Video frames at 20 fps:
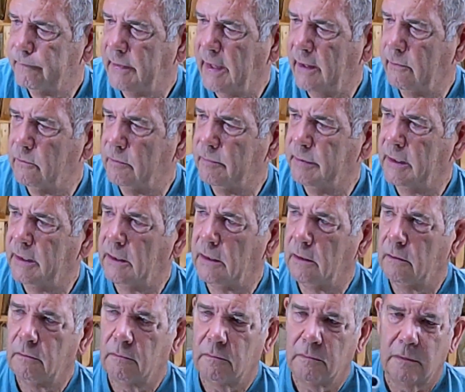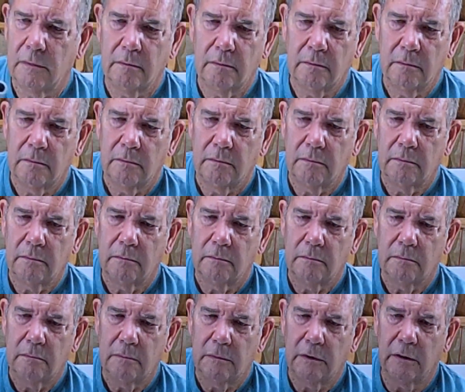That would be,
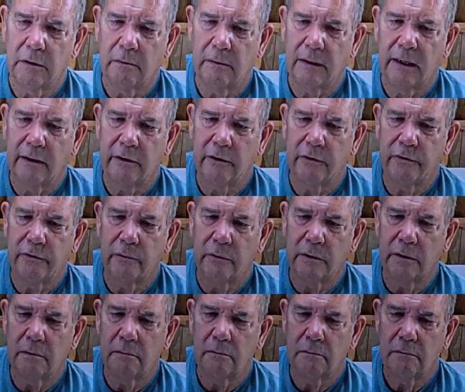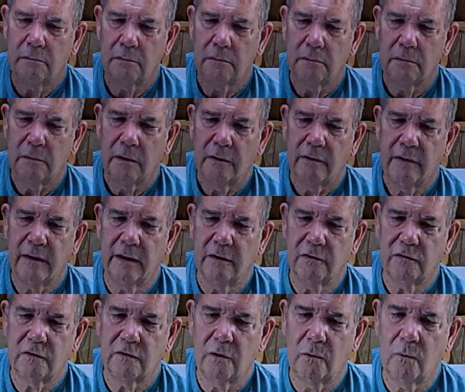you know, how you're doing
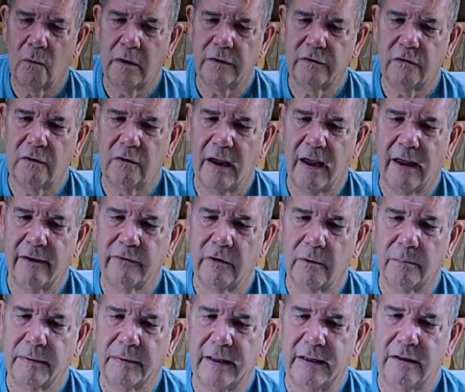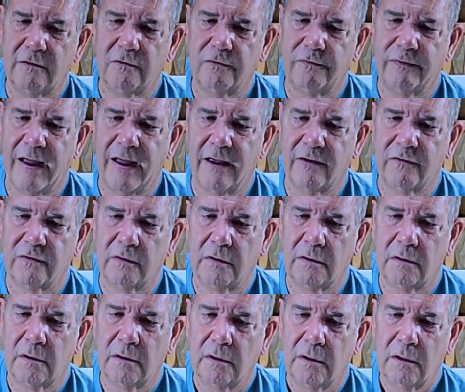this. So once you have your plates
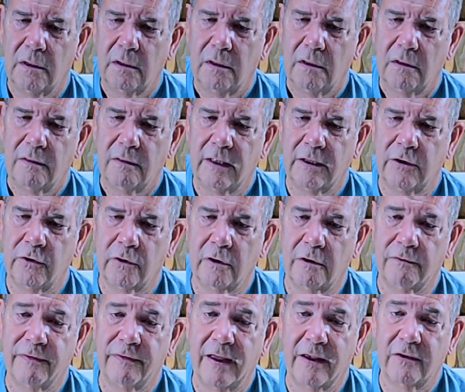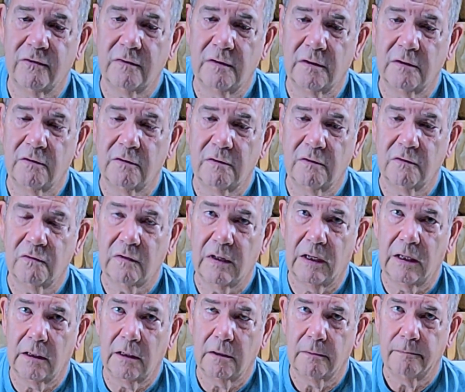fastened, then you're going to fasten it to the
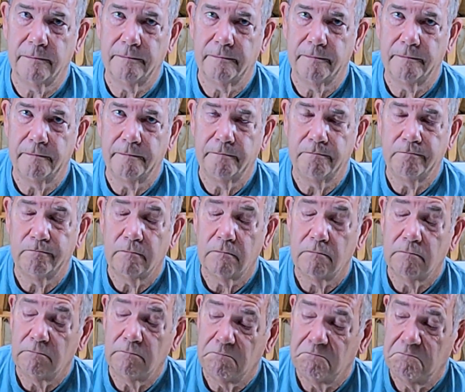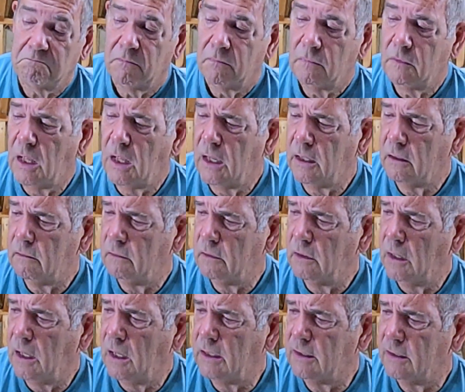stake. Not
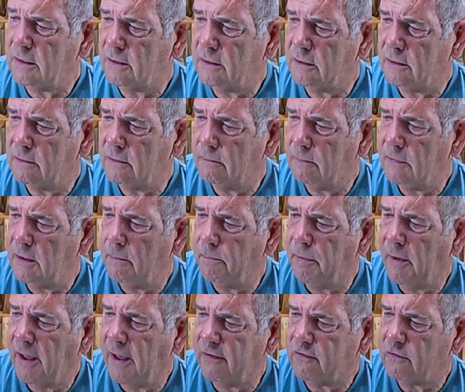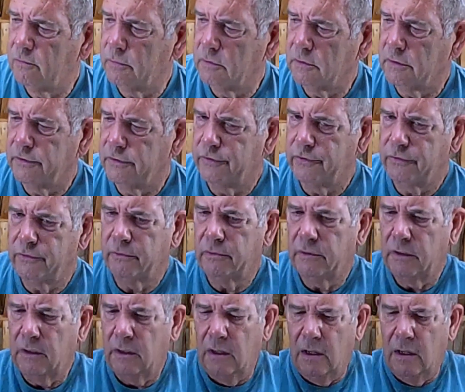impossible to do.